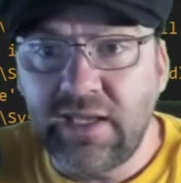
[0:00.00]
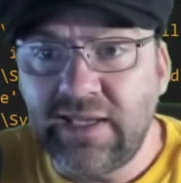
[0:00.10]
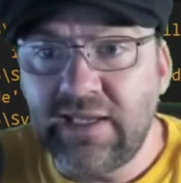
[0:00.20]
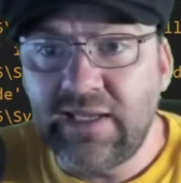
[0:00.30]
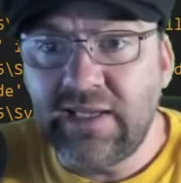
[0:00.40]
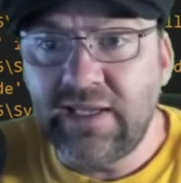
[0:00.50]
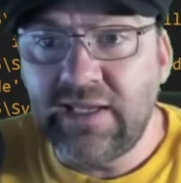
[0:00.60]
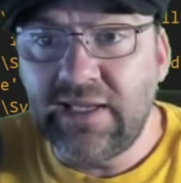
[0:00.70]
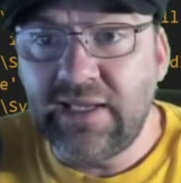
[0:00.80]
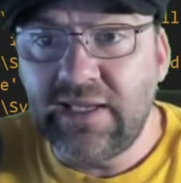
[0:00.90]
And it's
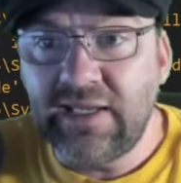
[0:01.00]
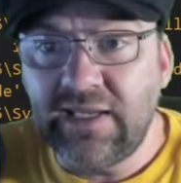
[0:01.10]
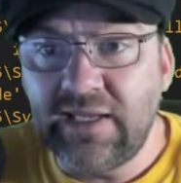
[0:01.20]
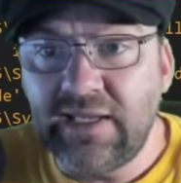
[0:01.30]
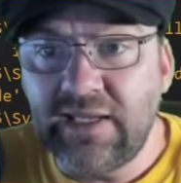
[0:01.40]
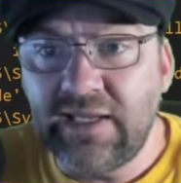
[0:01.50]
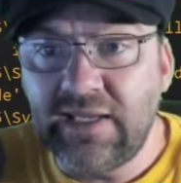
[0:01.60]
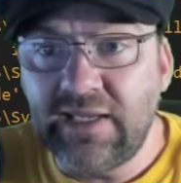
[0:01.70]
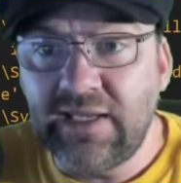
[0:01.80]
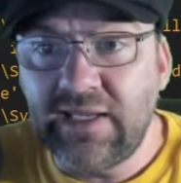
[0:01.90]
trying to run this, and
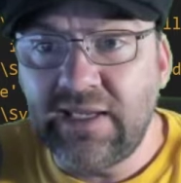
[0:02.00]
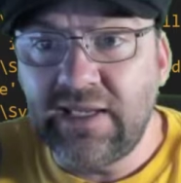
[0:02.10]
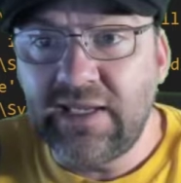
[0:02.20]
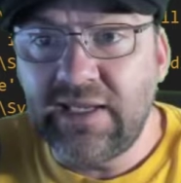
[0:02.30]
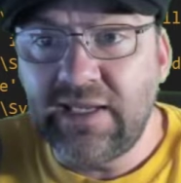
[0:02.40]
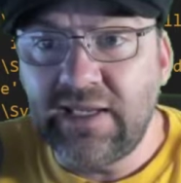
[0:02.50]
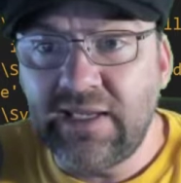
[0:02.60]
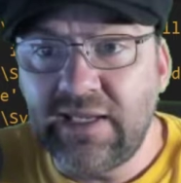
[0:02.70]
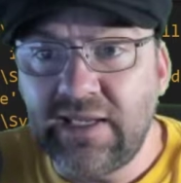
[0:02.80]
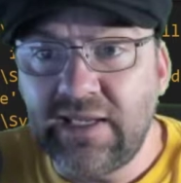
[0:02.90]
it's working for me, but
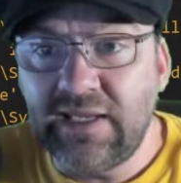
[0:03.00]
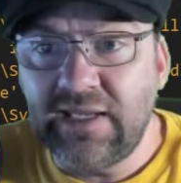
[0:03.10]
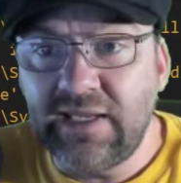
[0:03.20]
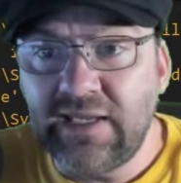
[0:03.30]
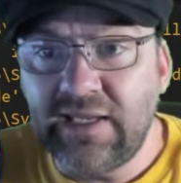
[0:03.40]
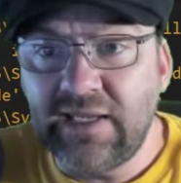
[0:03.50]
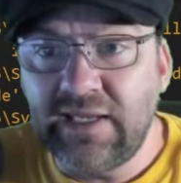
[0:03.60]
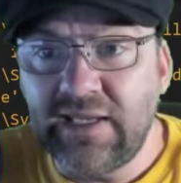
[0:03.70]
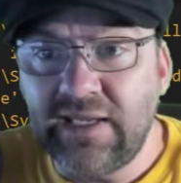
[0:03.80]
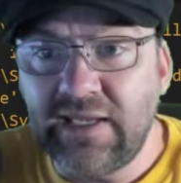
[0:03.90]
if it's not, you need to
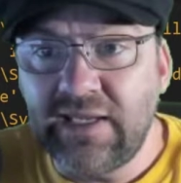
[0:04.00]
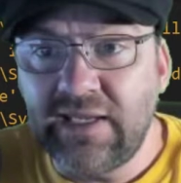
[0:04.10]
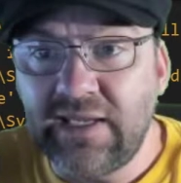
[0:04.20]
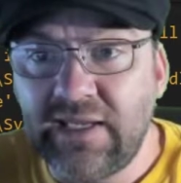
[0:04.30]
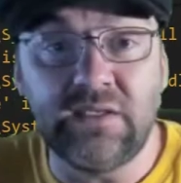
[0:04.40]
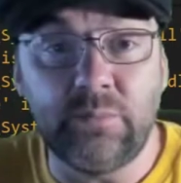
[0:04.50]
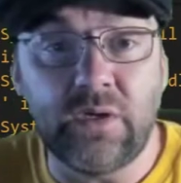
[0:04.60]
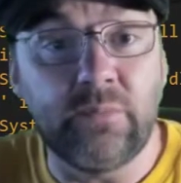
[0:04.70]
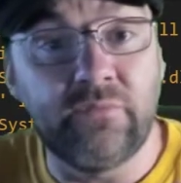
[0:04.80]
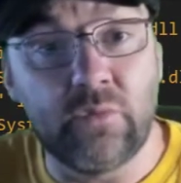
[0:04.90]
find out why you can't
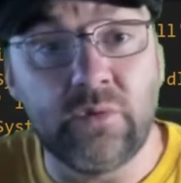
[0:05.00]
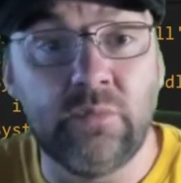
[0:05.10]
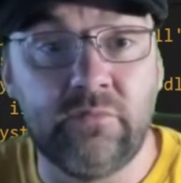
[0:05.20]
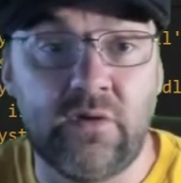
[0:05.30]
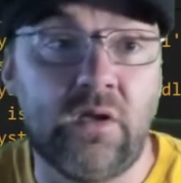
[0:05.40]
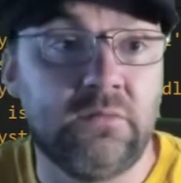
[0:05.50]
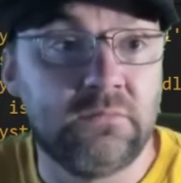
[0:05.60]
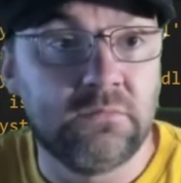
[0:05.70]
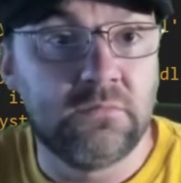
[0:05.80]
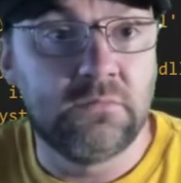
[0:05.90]
debug before we move on.
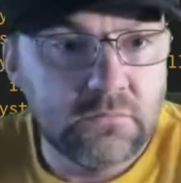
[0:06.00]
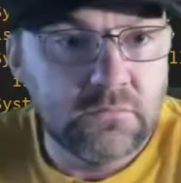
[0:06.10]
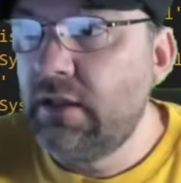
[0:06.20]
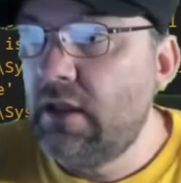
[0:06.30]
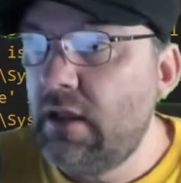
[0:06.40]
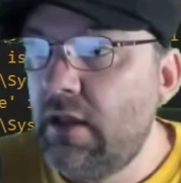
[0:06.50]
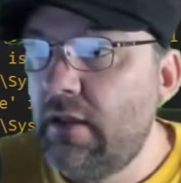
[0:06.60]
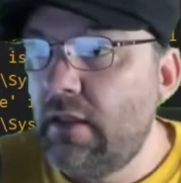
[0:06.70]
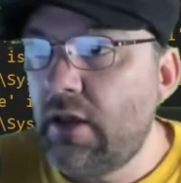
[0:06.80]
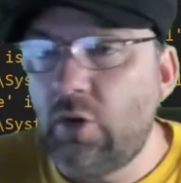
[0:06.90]

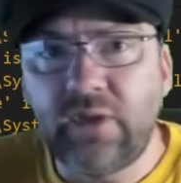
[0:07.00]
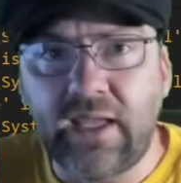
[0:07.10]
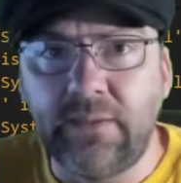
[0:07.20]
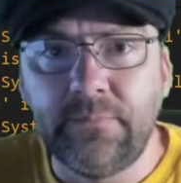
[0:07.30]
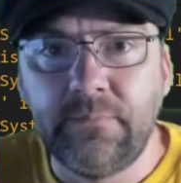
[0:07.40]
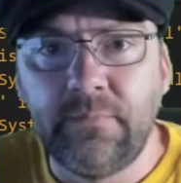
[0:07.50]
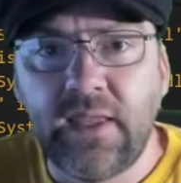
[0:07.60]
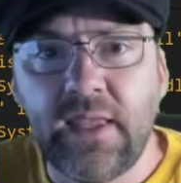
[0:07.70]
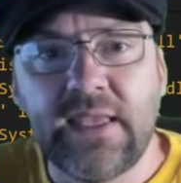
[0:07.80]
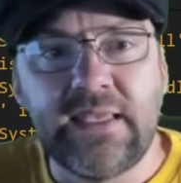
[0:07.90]
Okay,
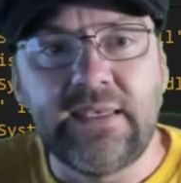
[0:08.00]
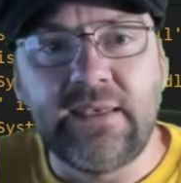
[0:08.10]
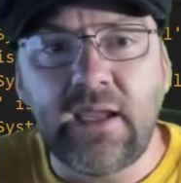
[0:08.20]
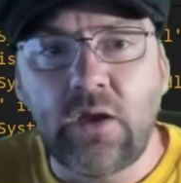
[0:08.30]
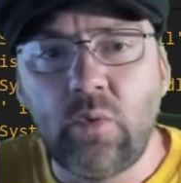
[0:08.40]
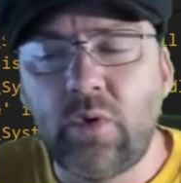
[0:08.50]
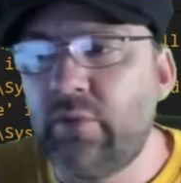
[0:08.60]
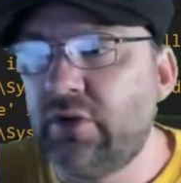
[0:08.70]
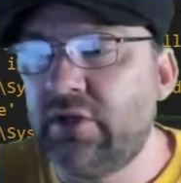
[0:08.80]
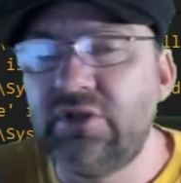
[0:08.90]
now what
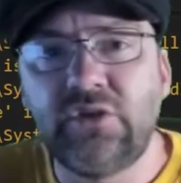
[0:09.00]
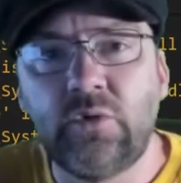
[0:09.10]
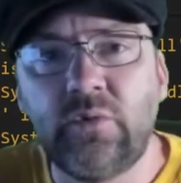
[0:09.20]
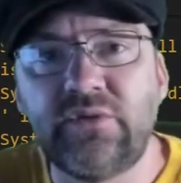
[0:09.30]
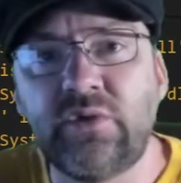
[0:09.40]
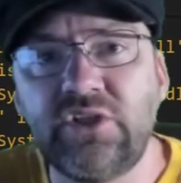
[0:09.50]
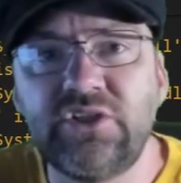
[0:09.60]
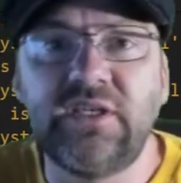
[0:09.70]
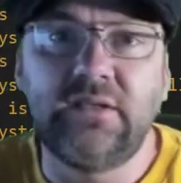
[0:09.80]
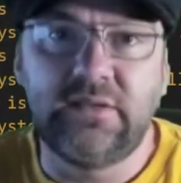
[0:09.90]
we're going to do is we're going to
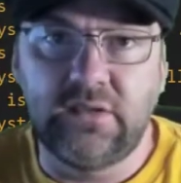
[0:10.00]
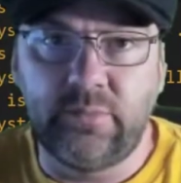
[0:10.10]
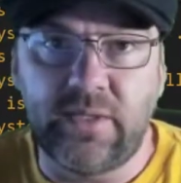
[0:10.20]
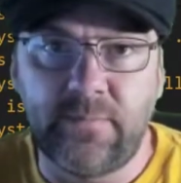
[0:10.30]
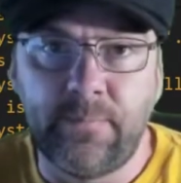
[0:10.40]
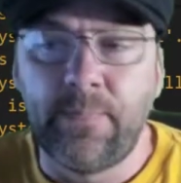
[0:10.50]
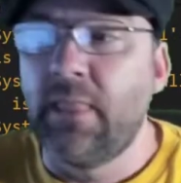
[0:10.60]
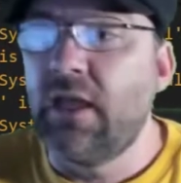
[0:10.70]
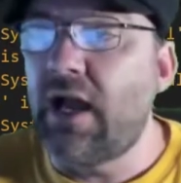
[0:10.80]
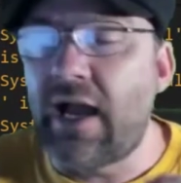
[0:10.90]
cheat a little bit.
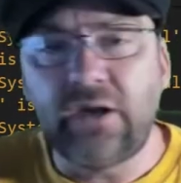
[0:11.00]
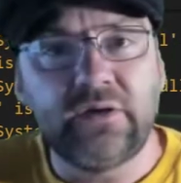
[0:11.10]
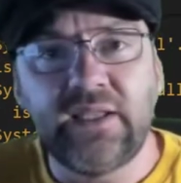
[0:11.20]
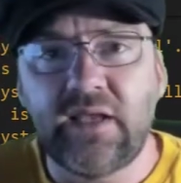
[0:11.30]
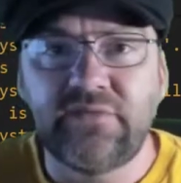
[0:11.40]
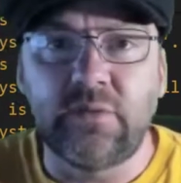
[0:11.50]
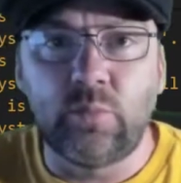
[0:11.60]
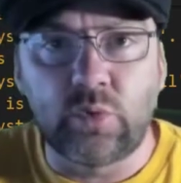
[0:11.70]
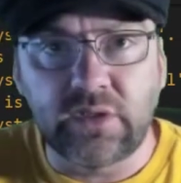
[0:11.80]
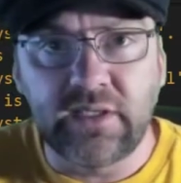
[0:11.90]
I already have some
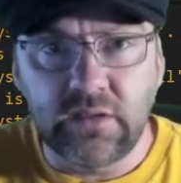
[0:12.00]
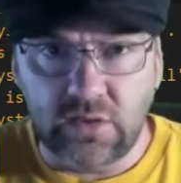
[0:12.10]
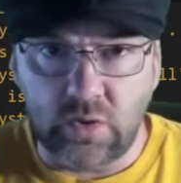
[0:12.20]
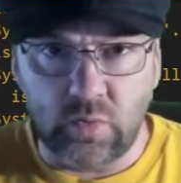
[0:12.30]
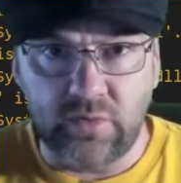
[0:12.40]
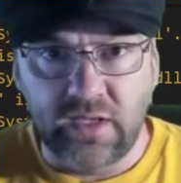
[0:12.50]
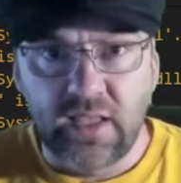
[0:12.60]
working code